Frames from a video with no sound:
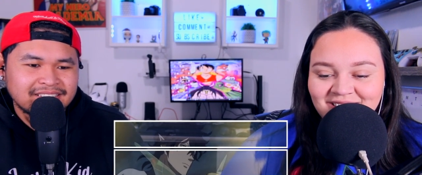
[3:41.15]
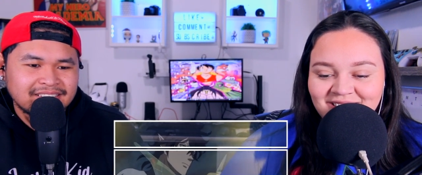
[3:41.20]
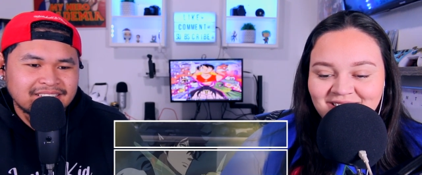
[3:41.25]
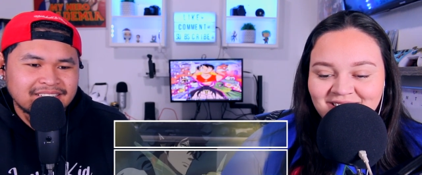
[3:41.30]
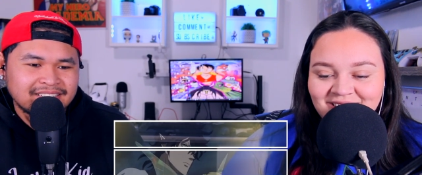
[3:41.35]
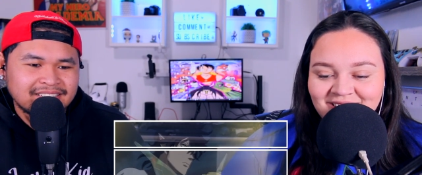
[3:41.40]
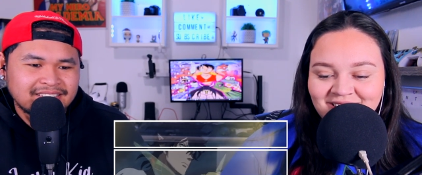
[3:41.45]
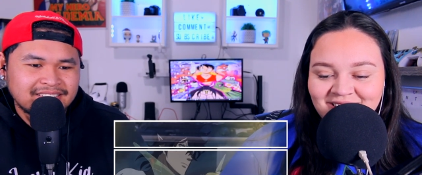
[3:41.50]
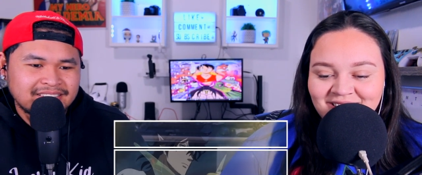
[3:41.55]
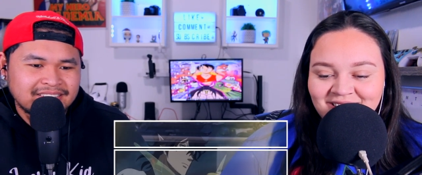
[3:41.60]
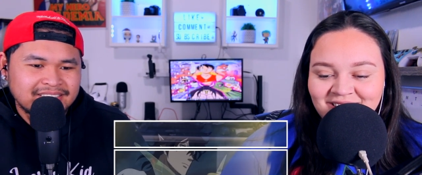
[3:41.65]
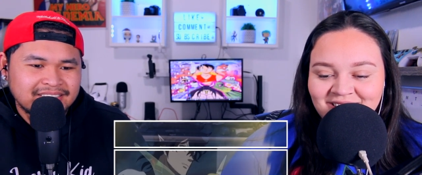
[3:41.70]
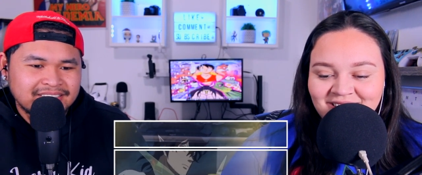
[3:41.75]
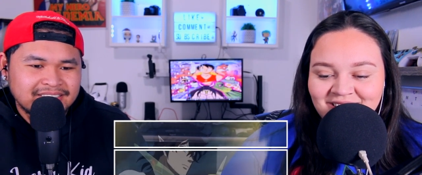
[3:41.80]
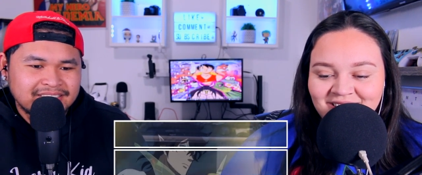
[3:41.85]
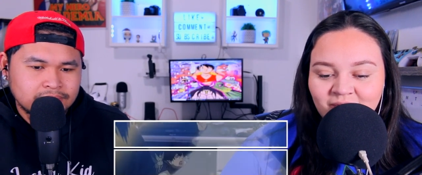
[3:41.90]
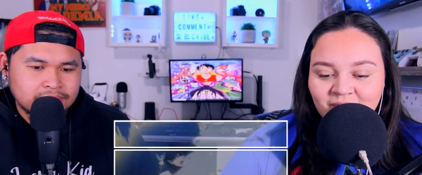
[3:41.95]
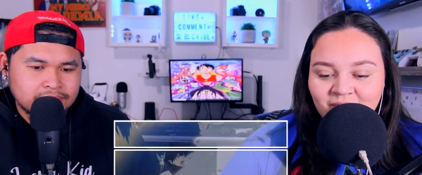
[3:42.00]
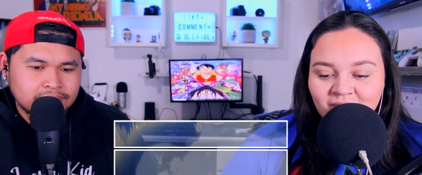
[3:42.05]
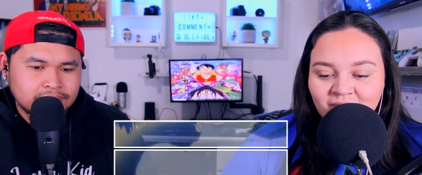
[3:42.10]

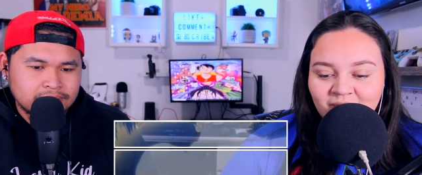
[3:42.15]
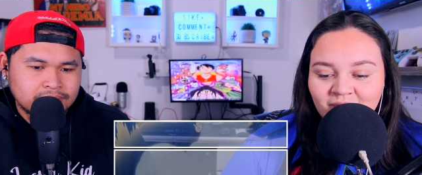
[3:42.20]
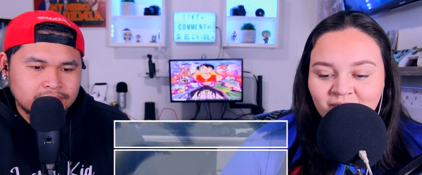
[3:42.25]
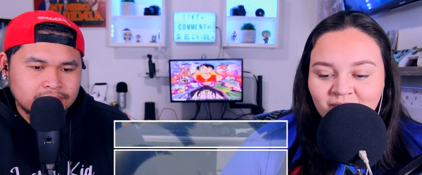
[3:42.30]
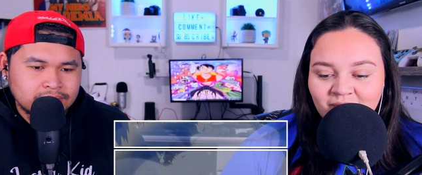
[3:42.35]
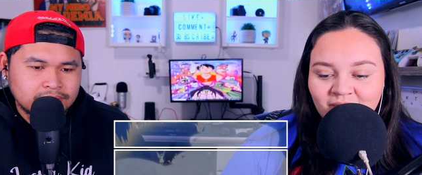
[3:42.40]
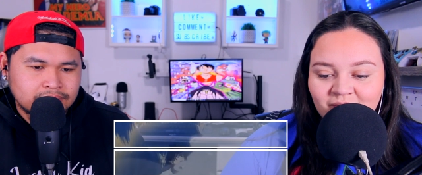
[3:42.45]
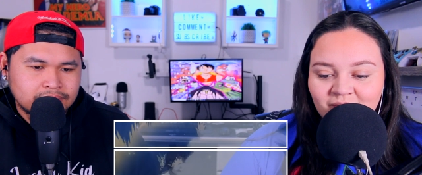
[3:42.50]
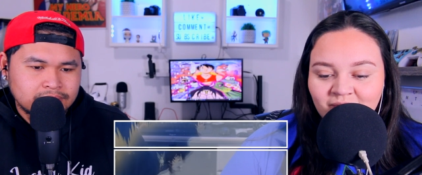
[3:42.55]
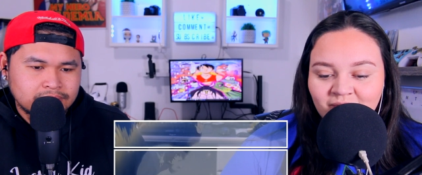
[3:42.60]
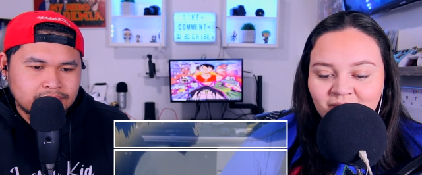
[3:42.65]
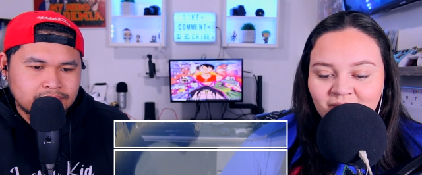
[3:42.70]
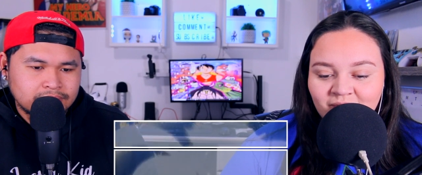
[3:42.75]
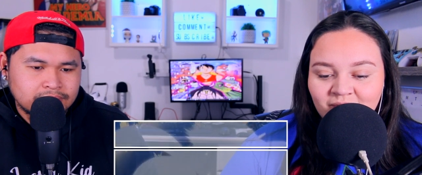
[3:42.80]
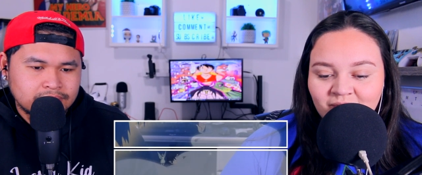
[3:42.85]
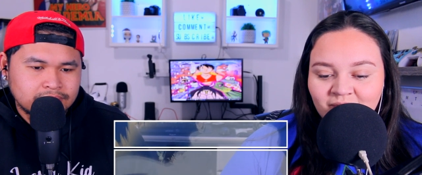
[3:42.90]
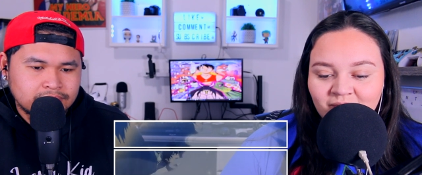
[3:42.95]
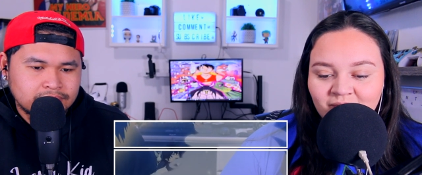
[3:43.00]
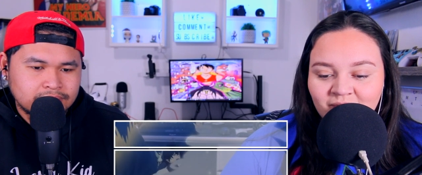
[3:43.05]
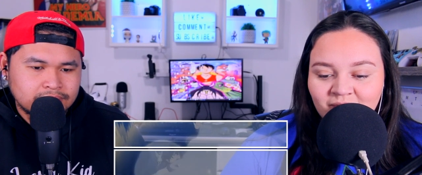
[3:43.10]

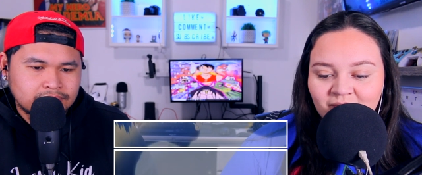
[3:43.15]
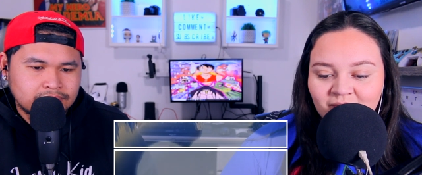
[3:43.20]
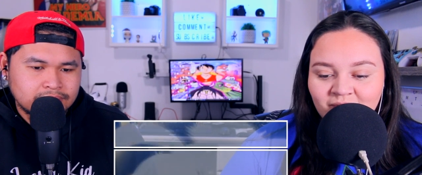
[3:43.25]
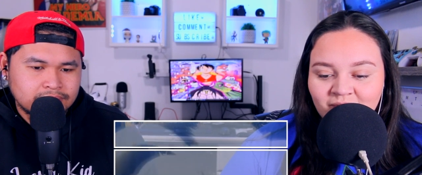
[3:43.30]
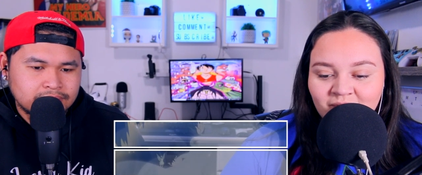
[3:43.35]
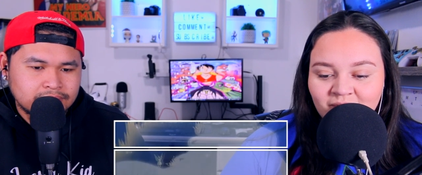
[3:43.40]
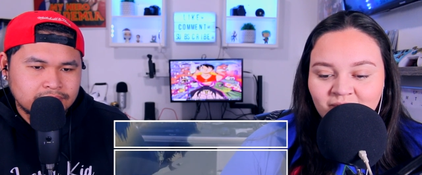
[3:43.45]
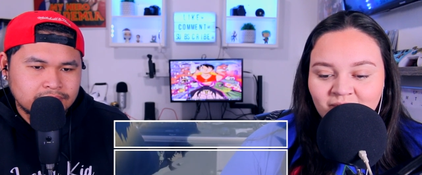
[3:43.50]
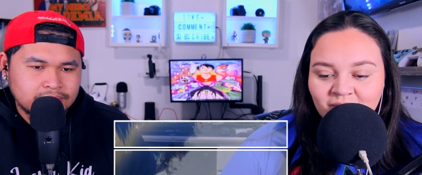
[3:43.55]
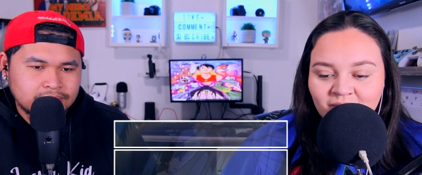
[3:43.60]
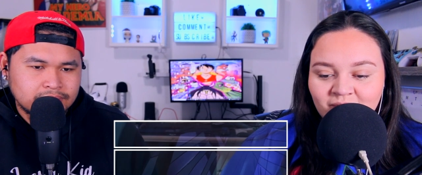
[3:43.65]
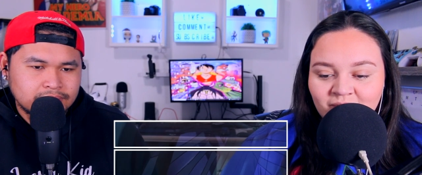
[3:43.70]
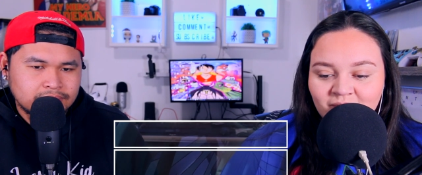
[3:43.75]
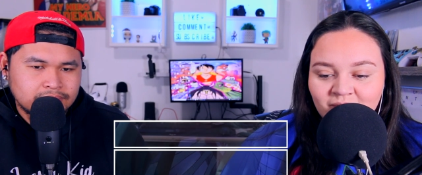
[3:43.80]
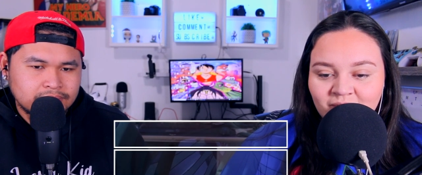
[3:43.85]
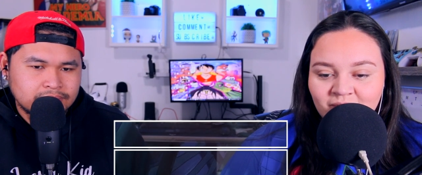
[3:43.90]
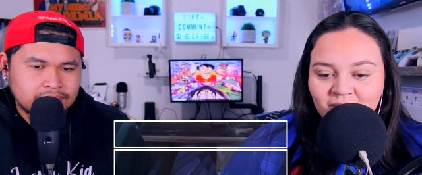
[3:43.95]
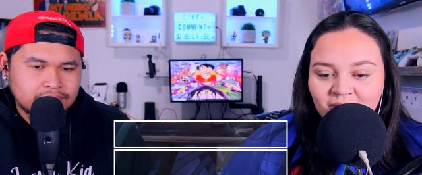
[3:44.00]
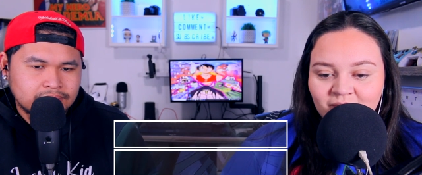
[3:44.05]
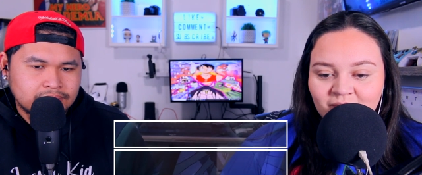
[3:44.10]

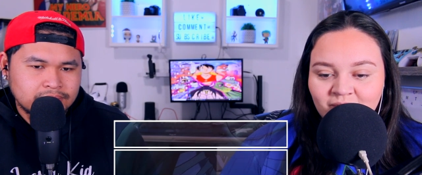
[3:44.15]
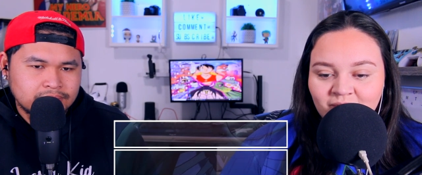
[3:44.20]
Nothing is said.